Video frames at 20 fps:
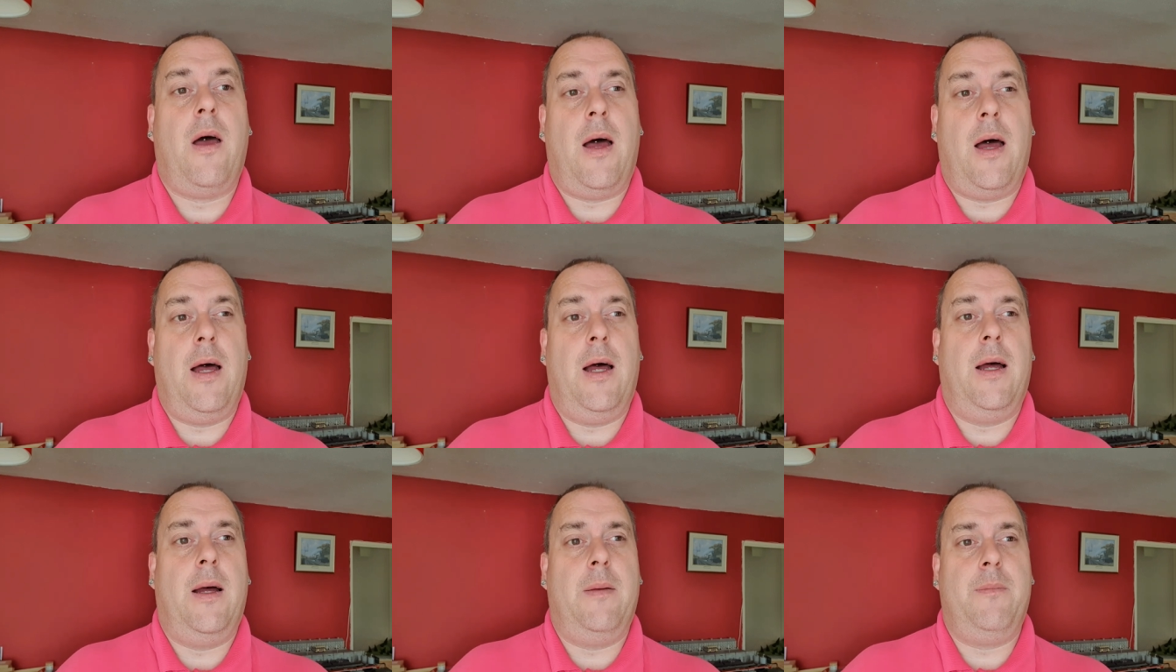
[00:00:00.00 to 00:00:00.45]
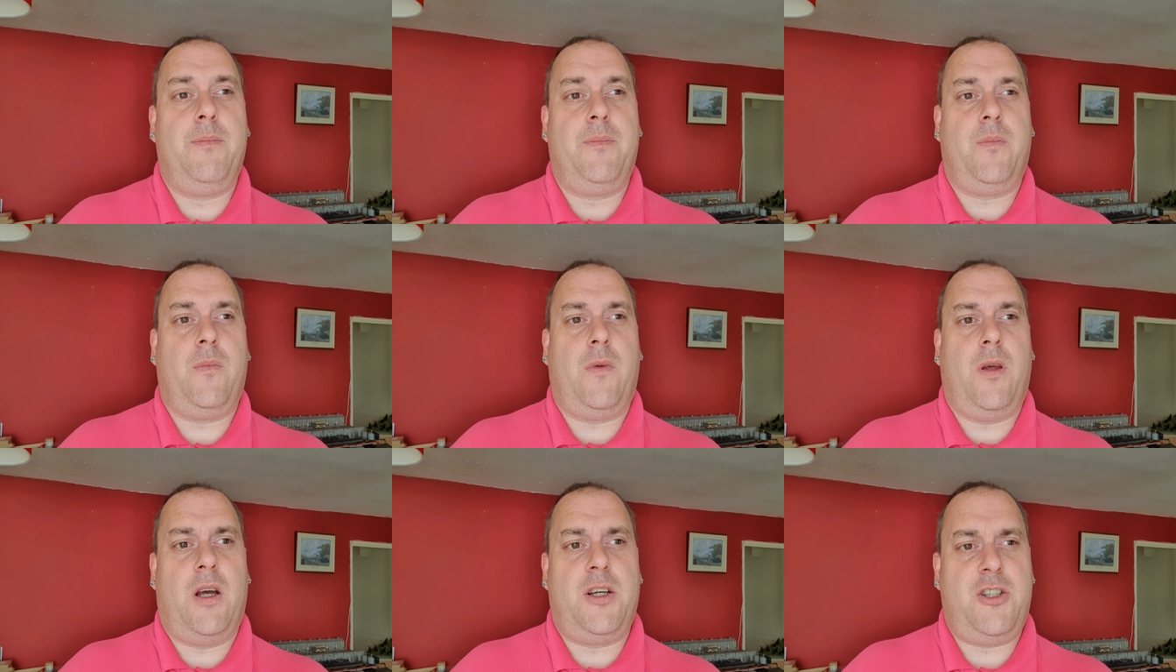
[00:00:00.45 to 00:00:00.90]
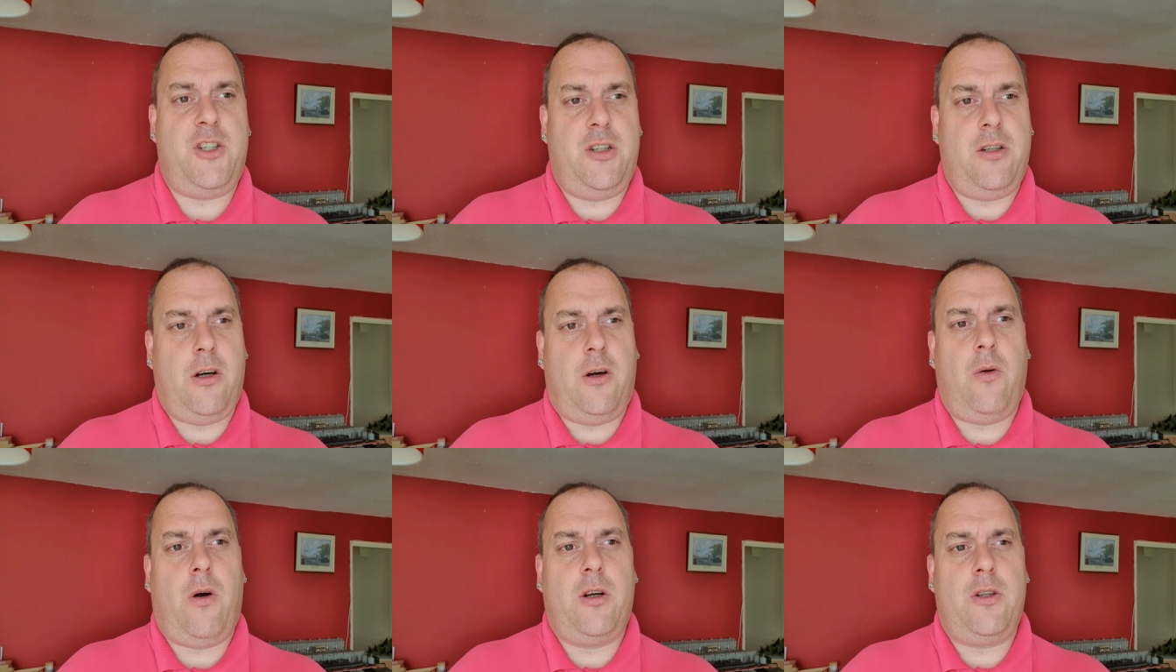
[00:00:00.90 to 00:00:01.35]
As you
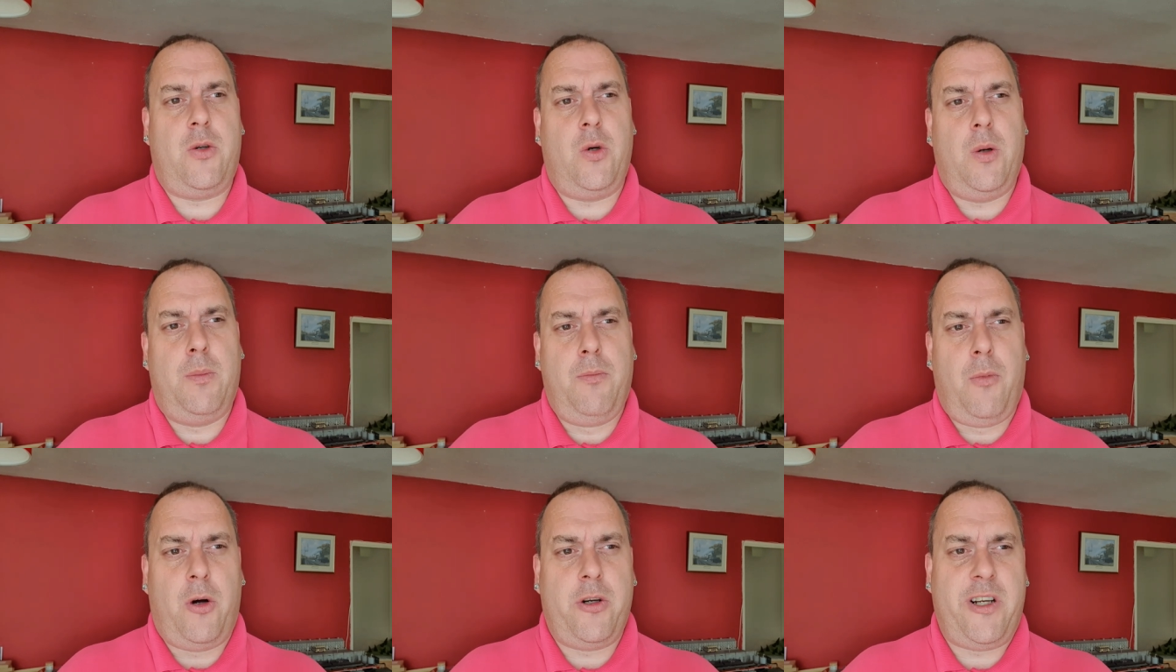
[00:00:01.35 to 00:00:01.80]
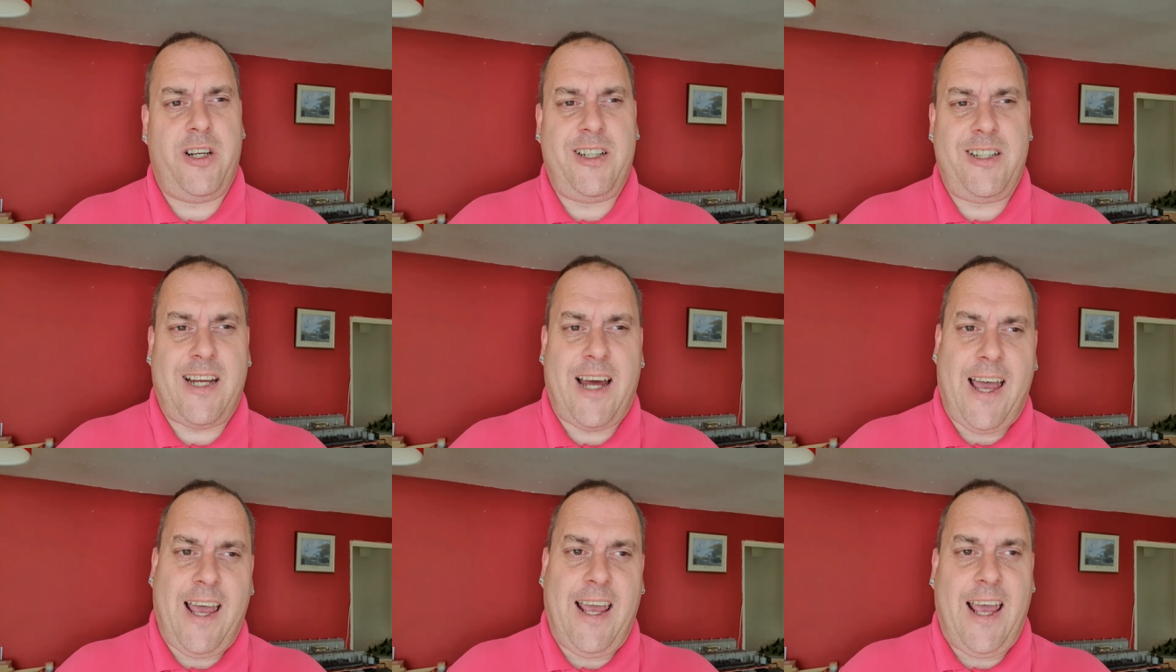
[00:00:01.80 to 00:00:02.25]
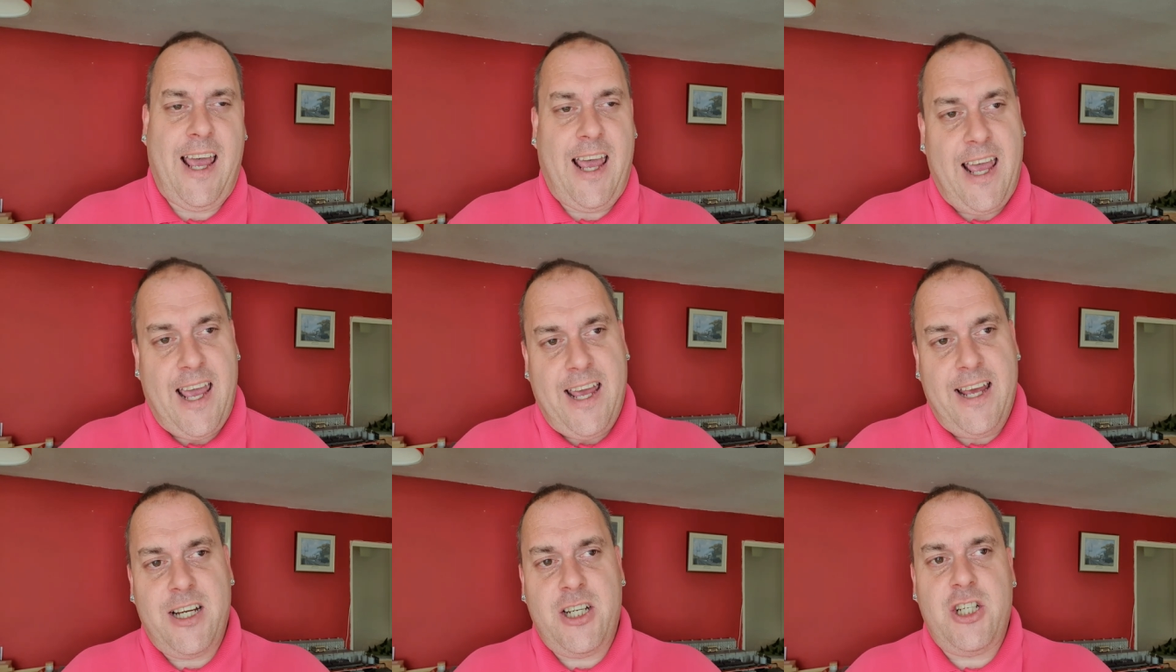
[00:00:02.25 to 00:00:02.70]
know, I do a modern
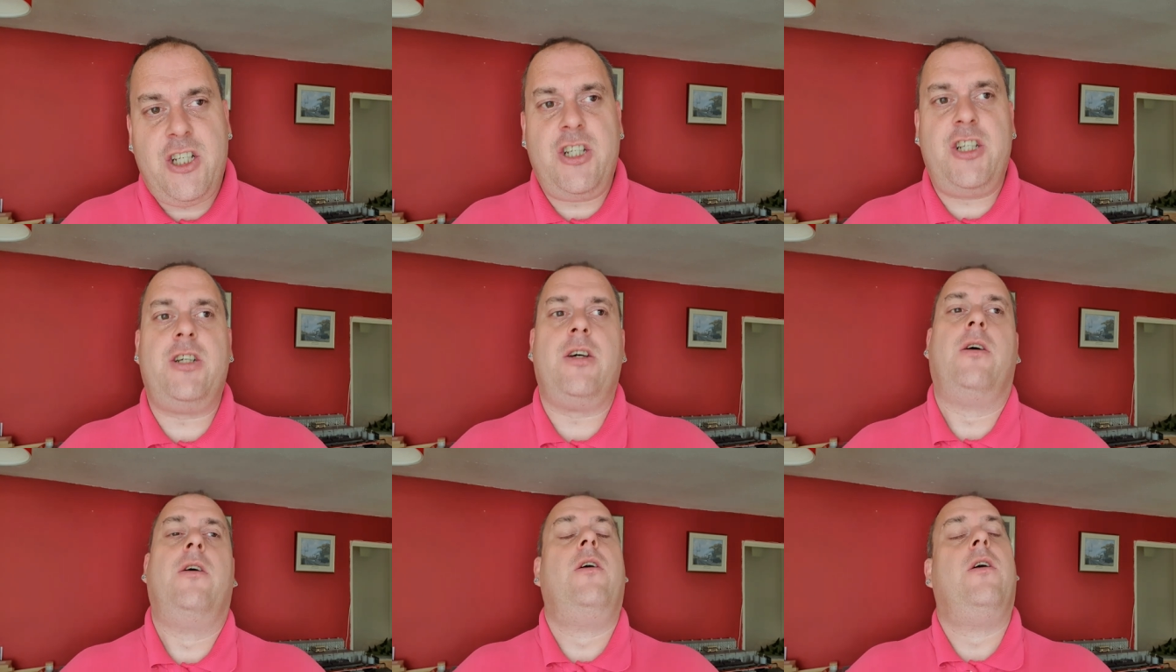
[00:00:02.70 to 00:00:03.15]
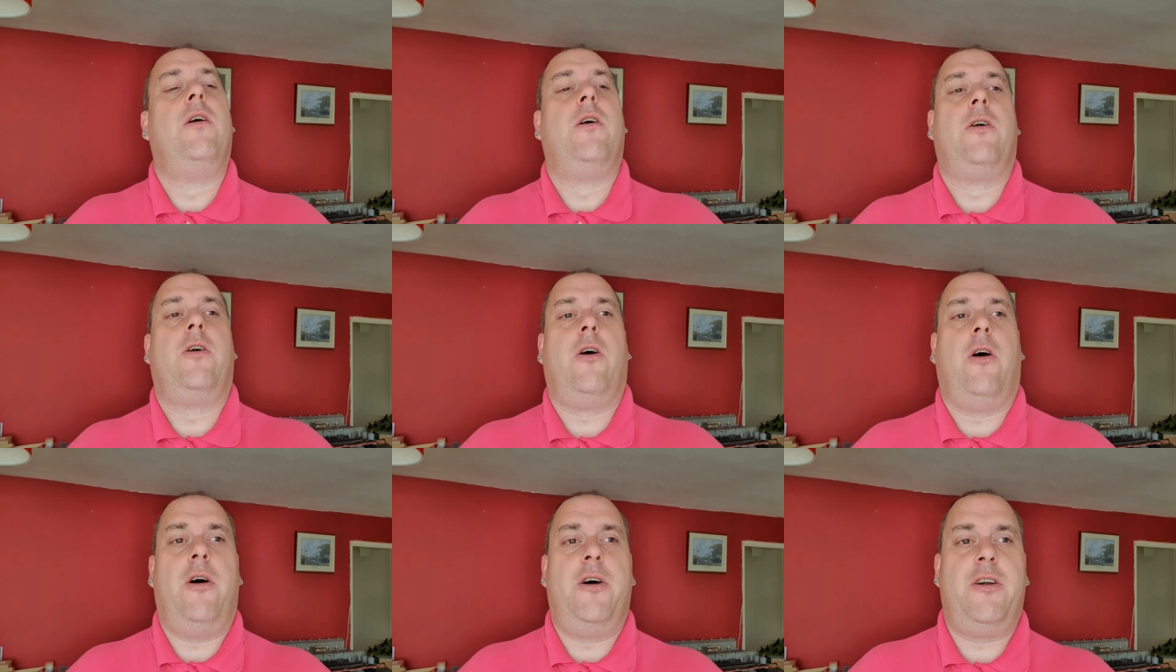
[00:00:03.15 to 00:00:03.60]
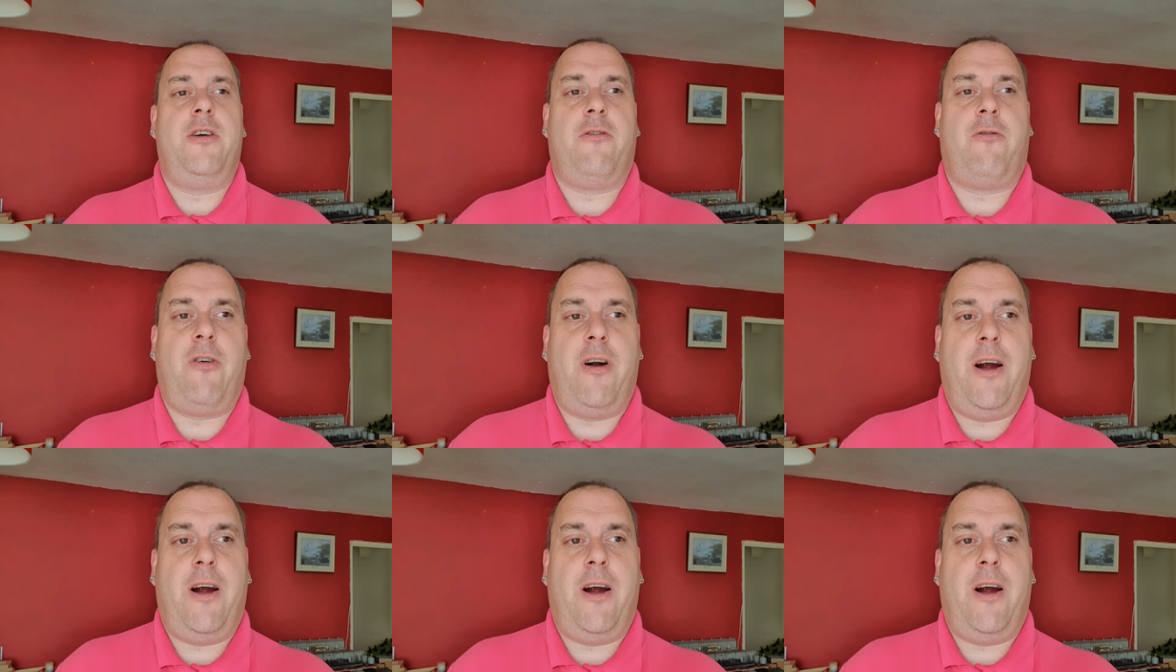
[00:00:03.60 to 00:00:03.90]
day-ish kind of